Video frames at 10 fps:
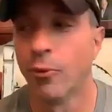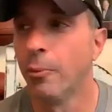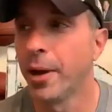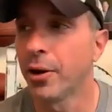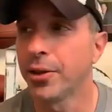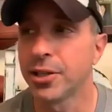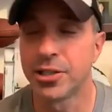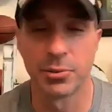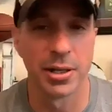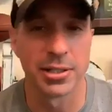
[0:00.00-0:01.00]
well, Mary thinks
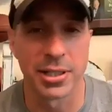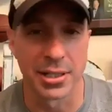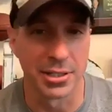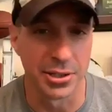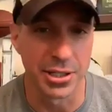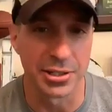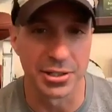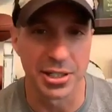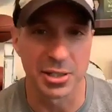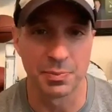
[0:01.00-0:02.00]
she runs things too. She's a
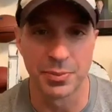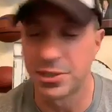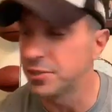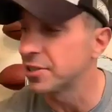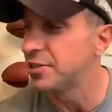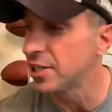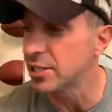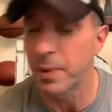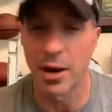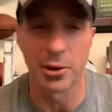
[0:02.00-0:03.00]
six. She's a
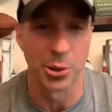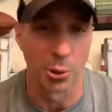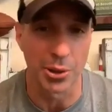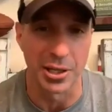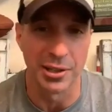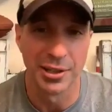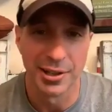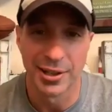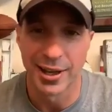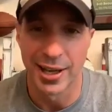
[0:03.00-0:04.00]
six-pound Yorkie,
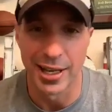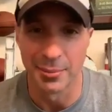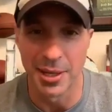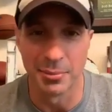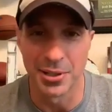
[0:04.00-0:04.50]
and I mean,